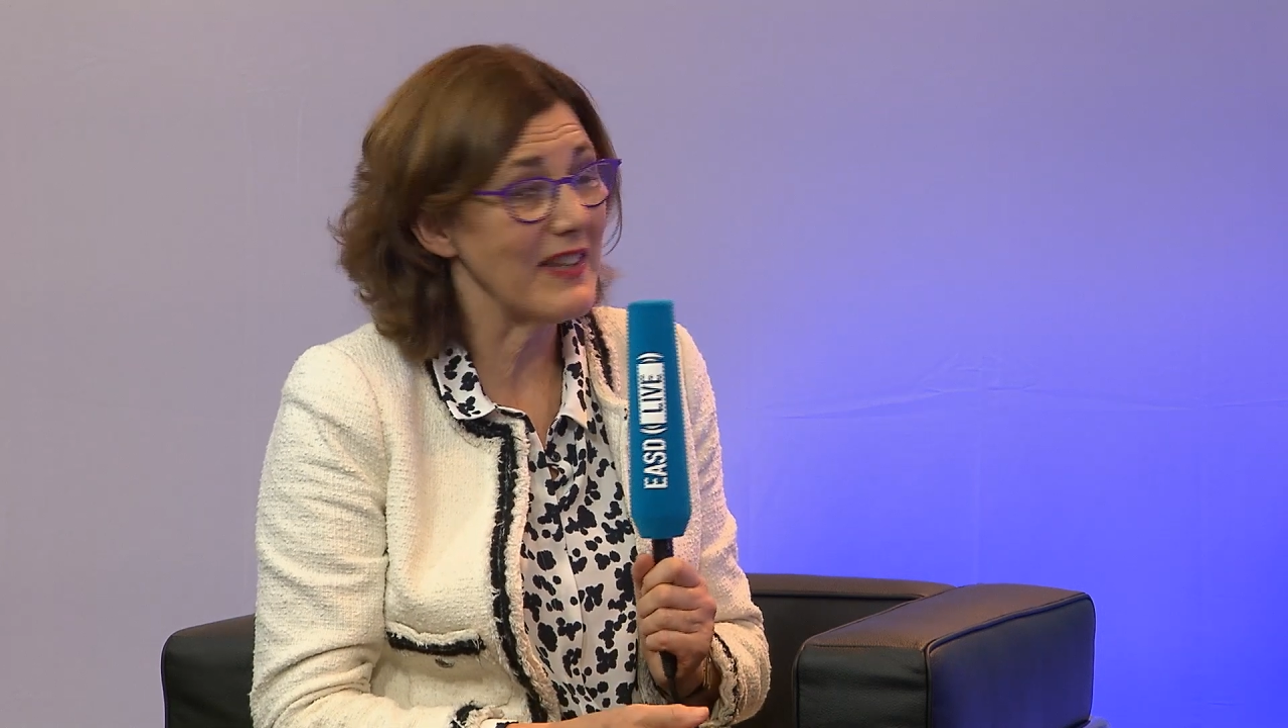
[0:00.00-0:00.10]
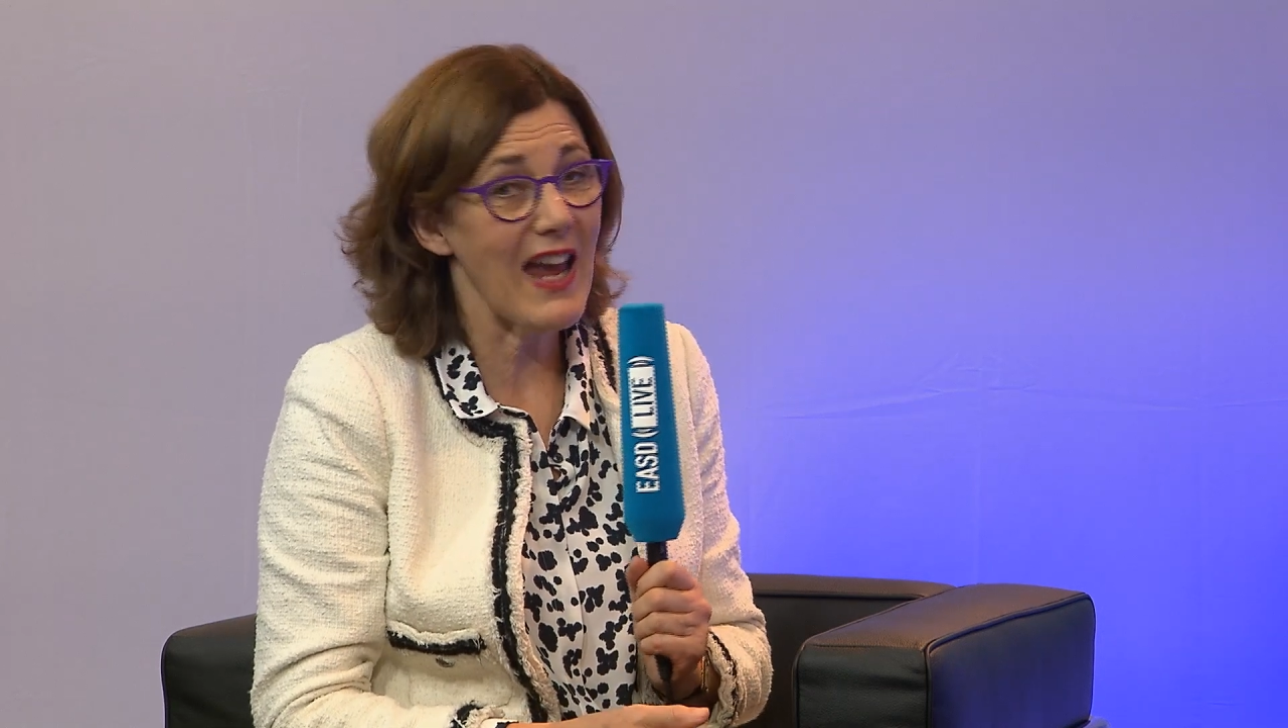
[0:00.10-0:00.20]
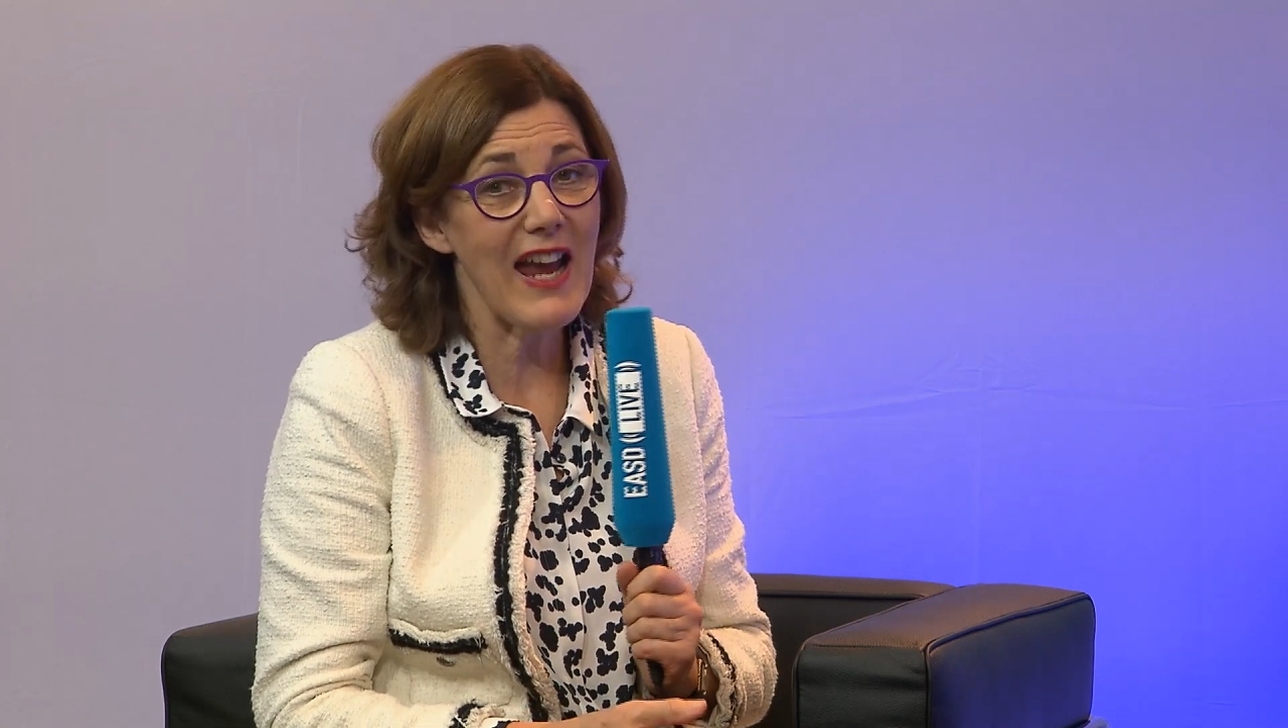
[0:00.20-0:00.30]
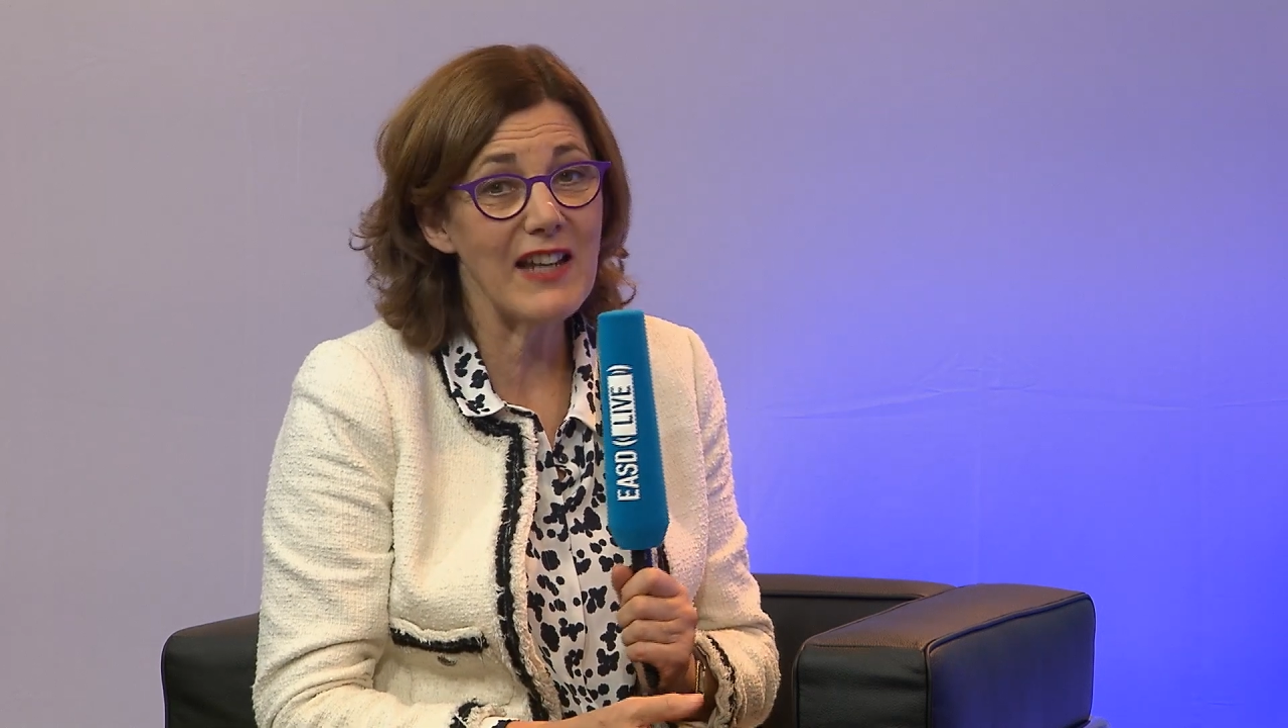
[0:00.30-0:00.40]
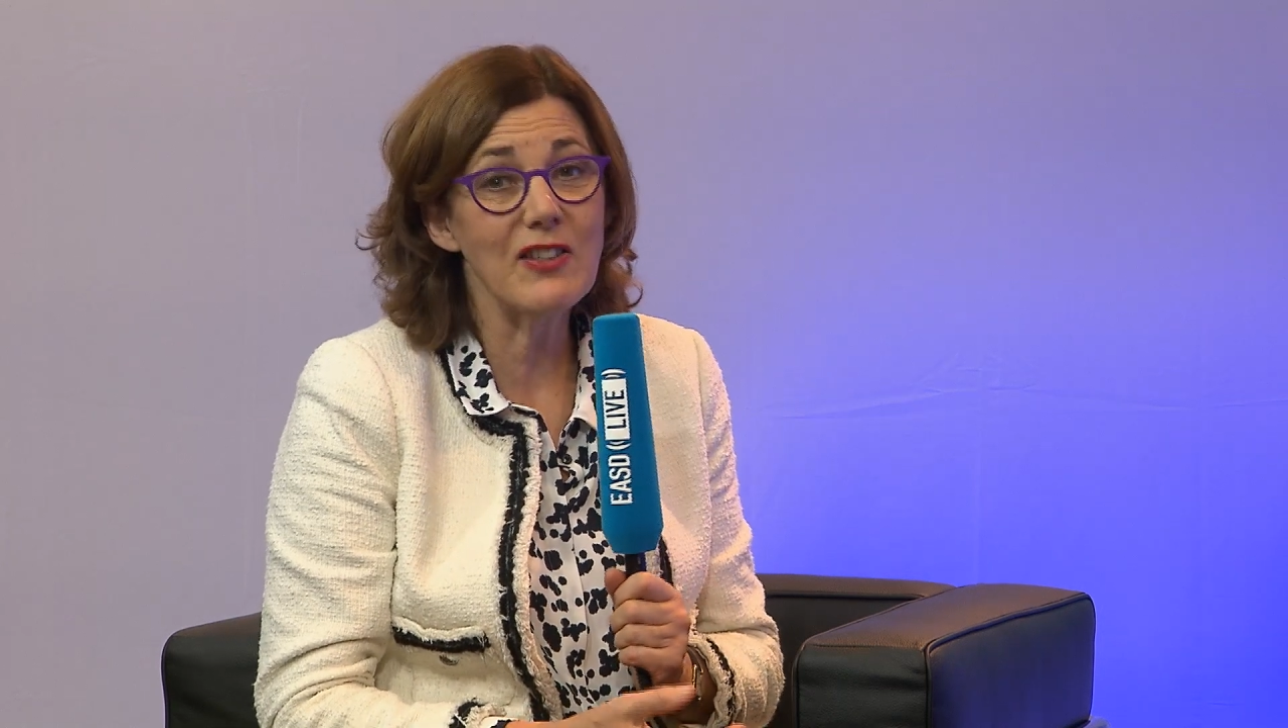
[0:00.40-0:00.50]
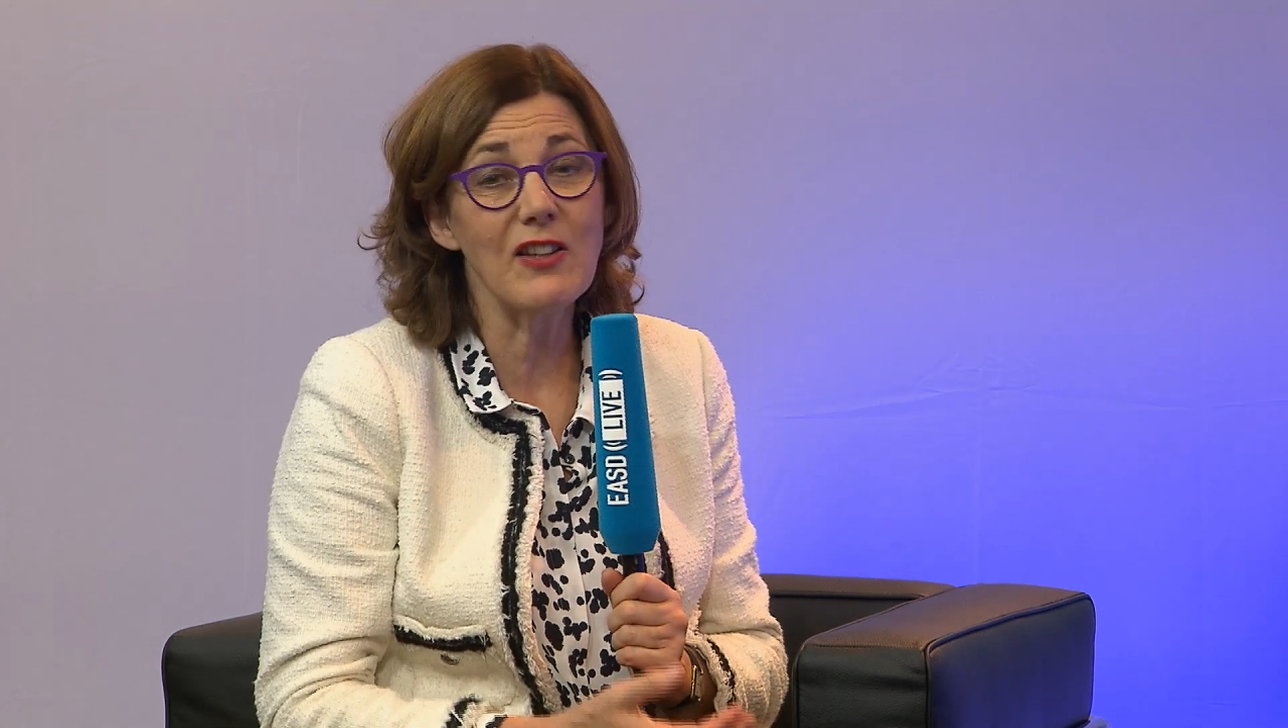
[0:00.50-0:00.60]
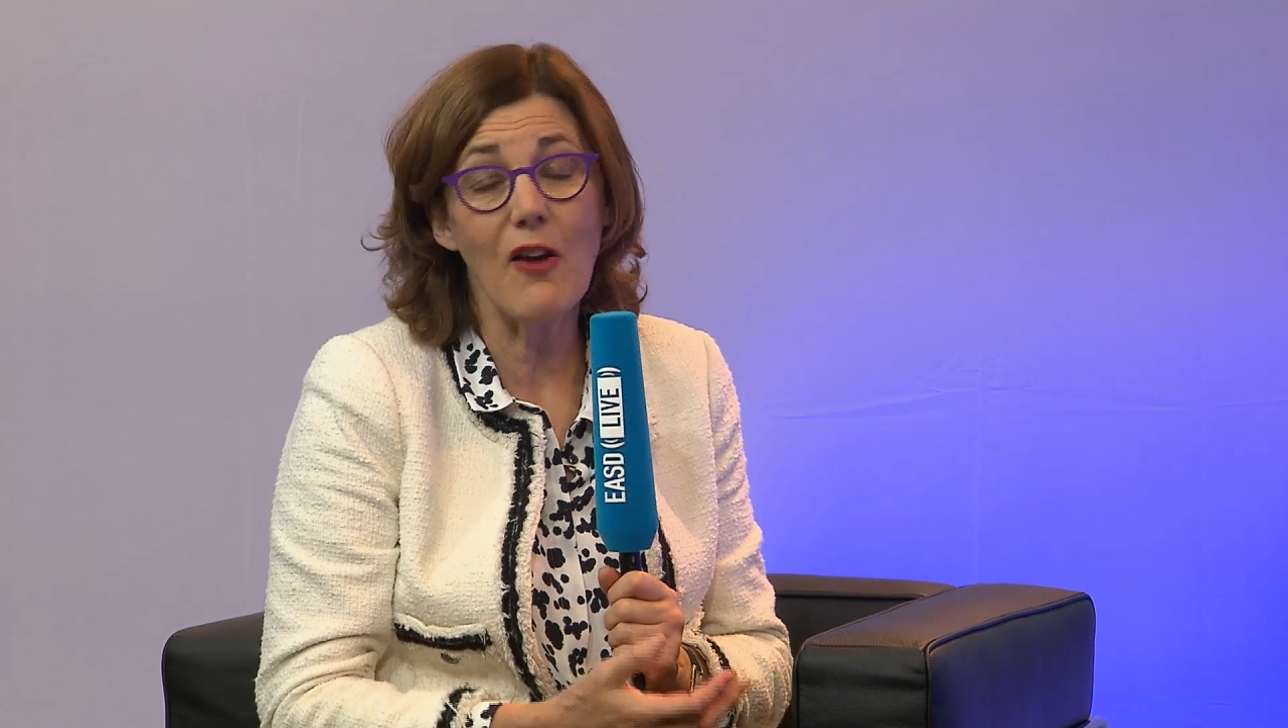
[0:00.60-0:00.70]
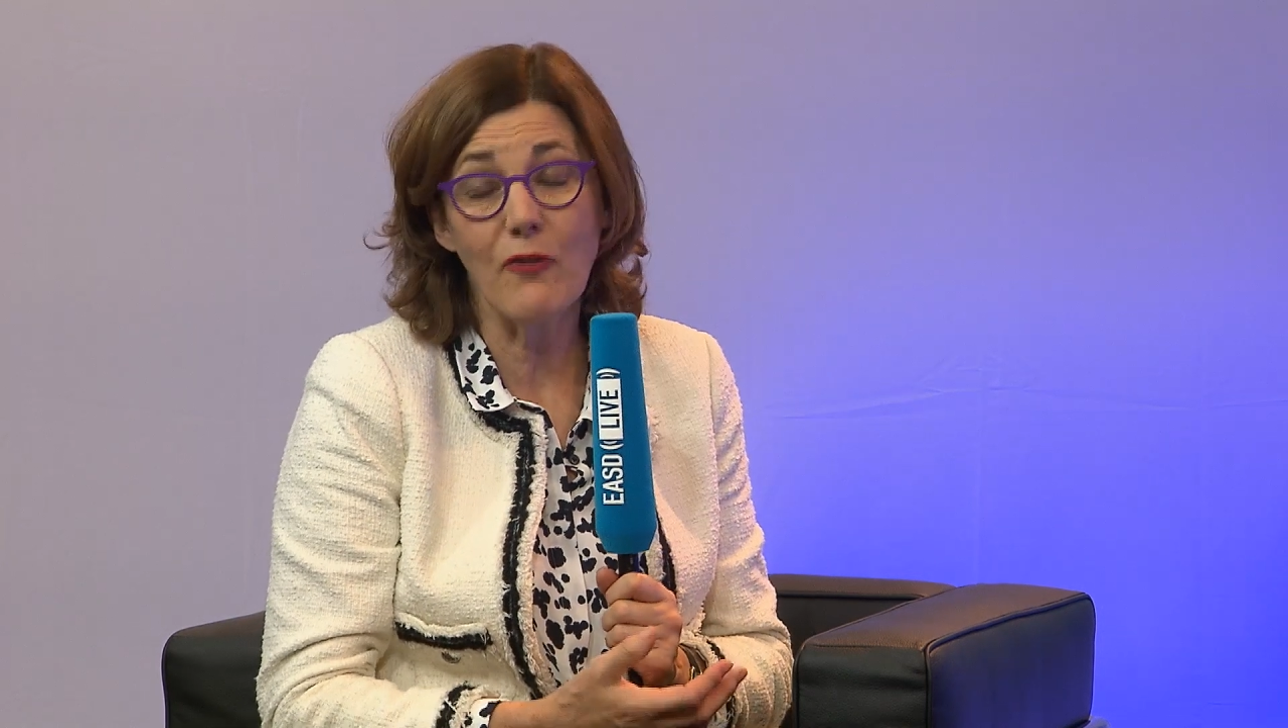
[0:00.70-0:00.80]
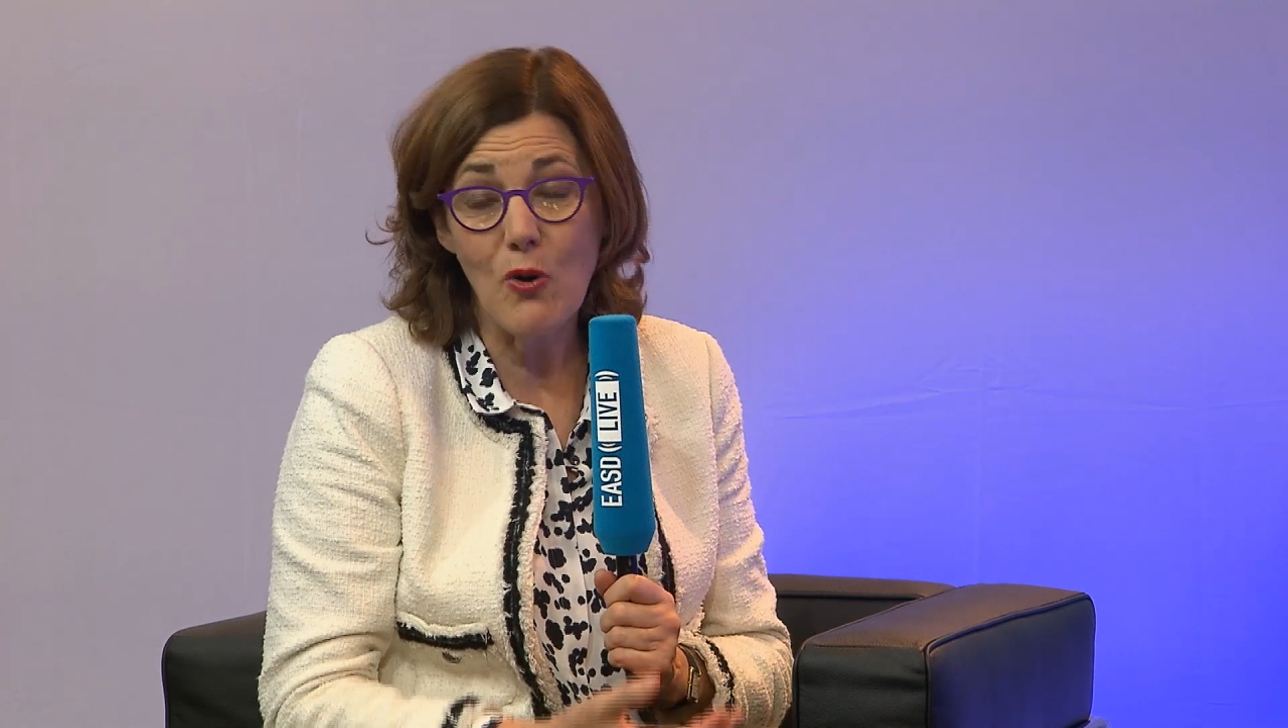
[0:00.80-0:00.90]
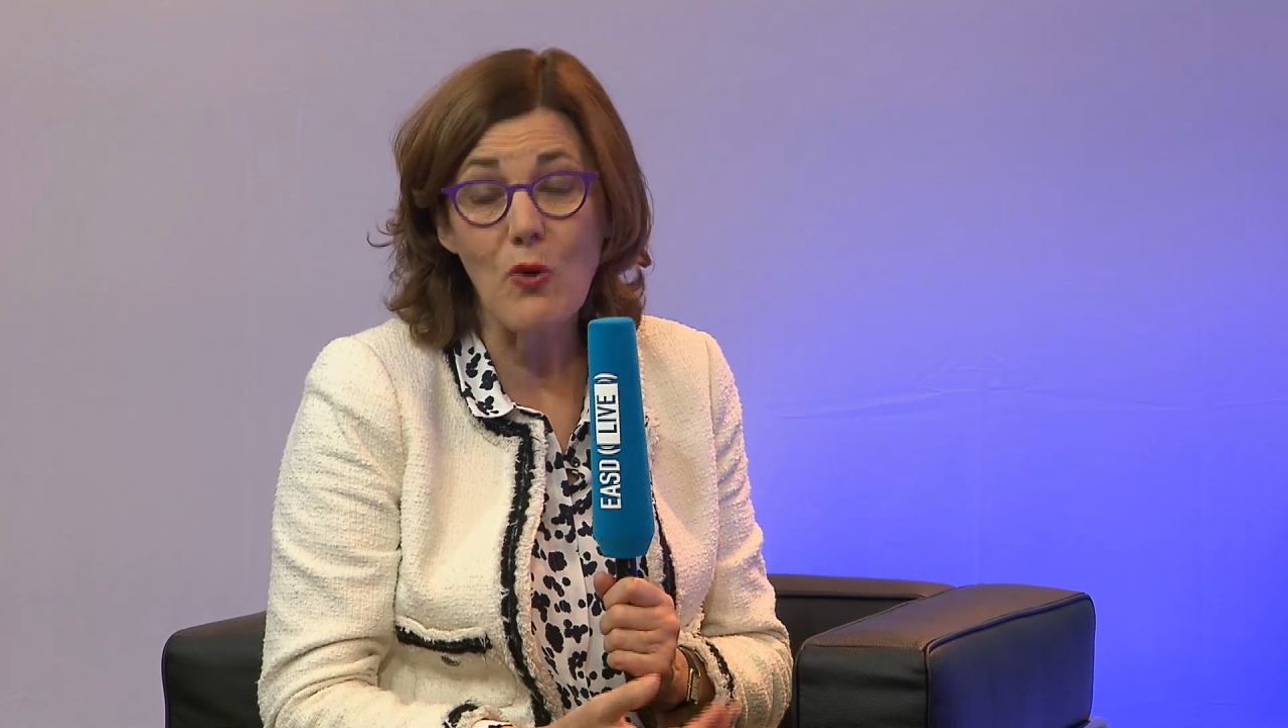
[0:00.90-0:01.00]
And
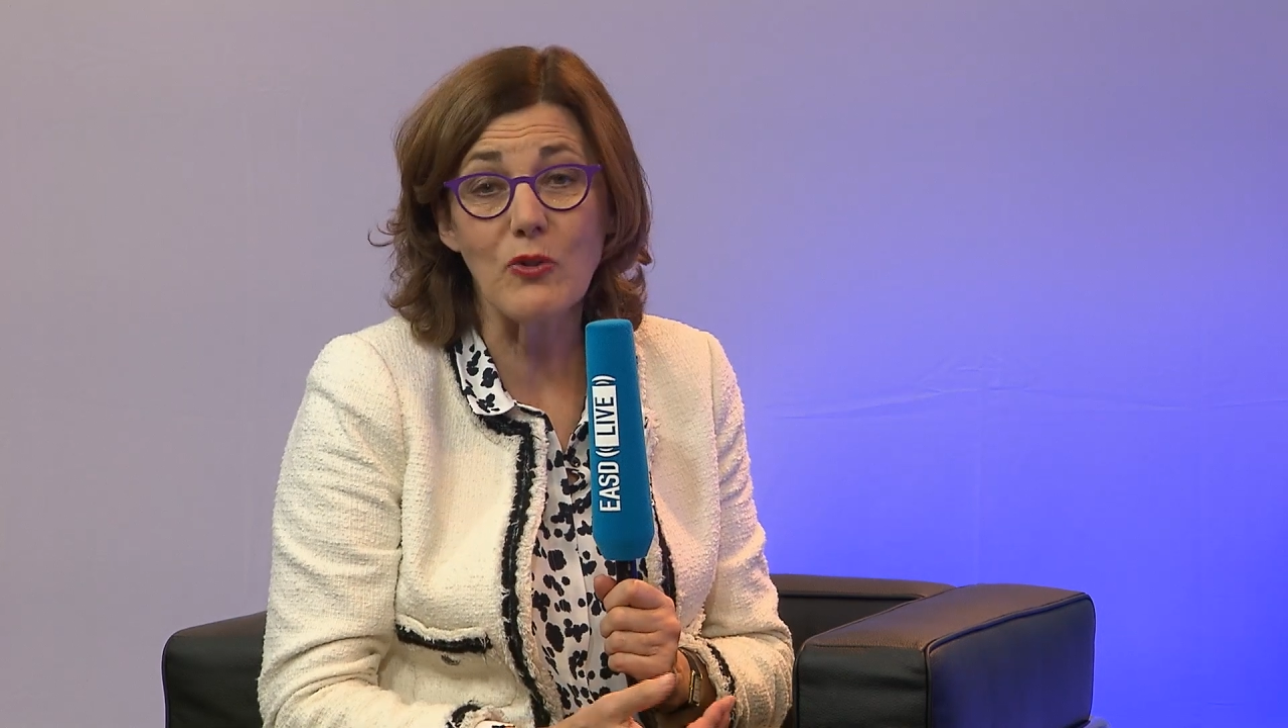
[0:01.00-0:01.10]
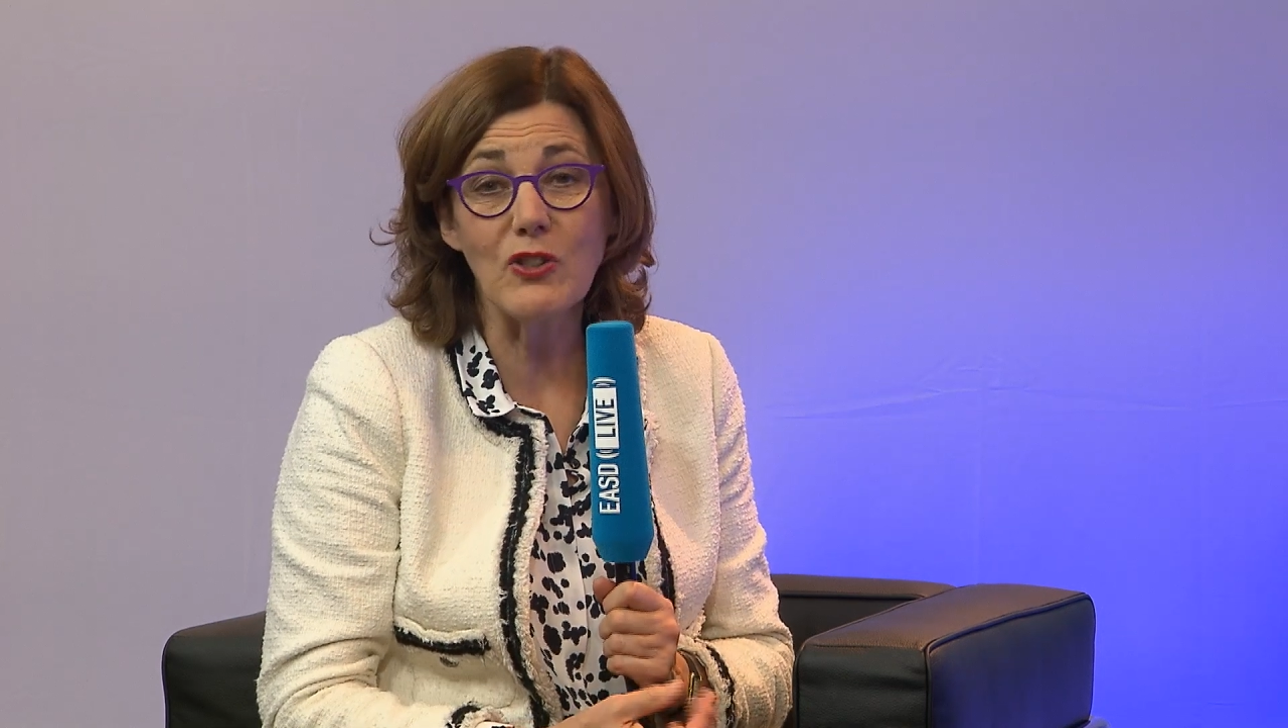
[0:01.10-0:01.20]
of course,